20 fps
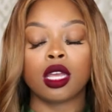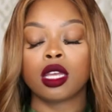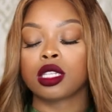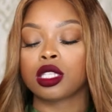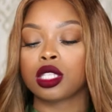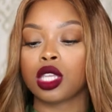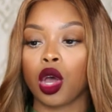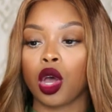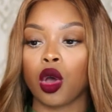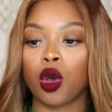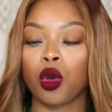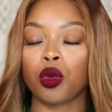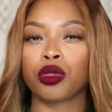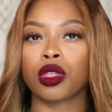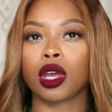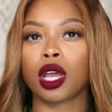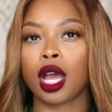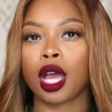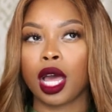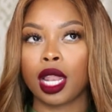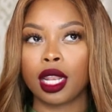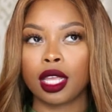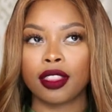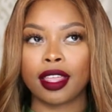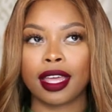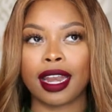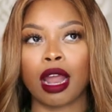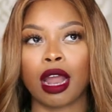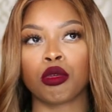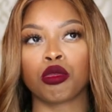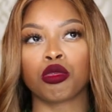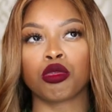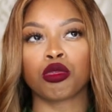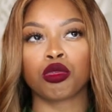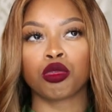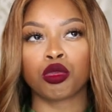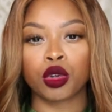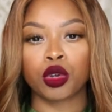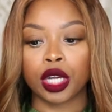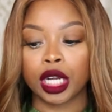So the color that I
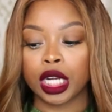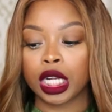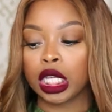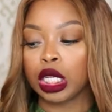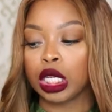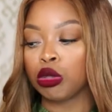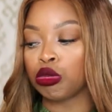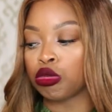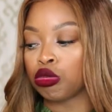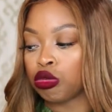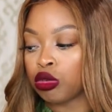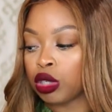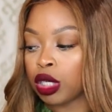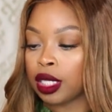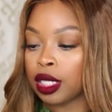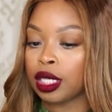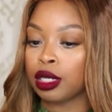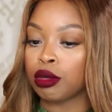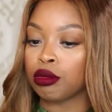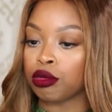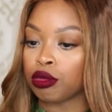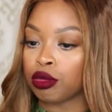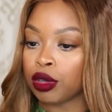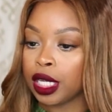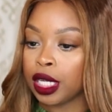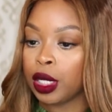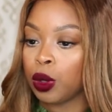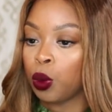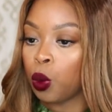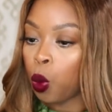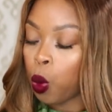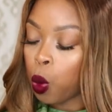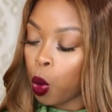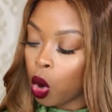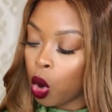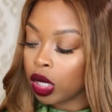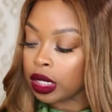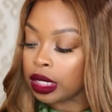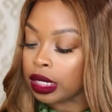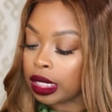really, really, really
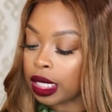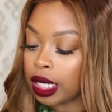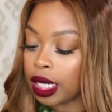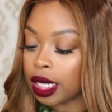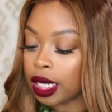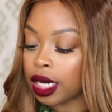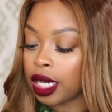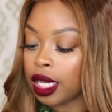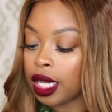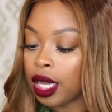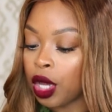wanted